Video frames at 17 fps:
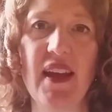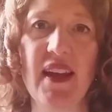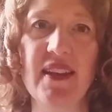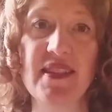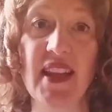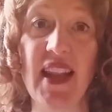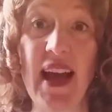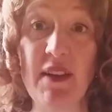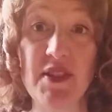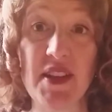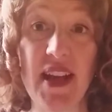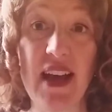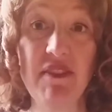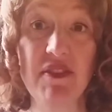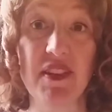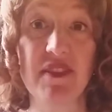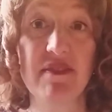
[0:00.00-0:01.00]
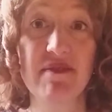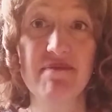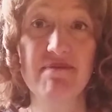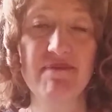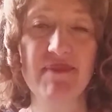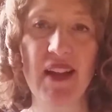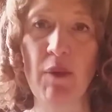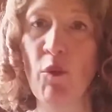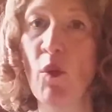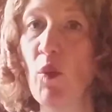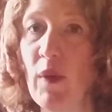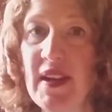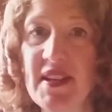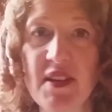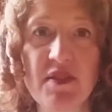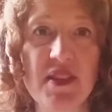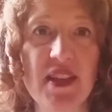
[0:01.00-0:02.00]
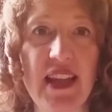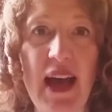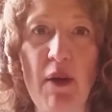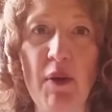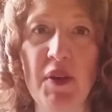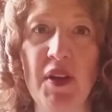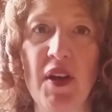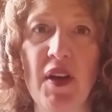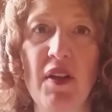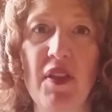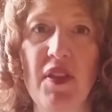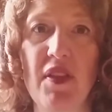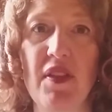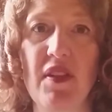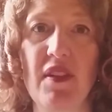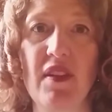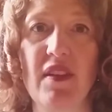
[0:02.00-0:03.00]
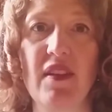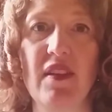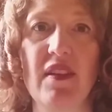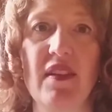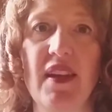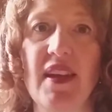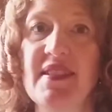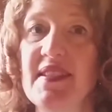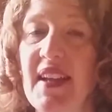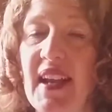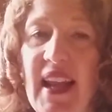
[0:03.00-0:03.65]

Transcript: is allowed in heaven. And what we don't allow on earth isn't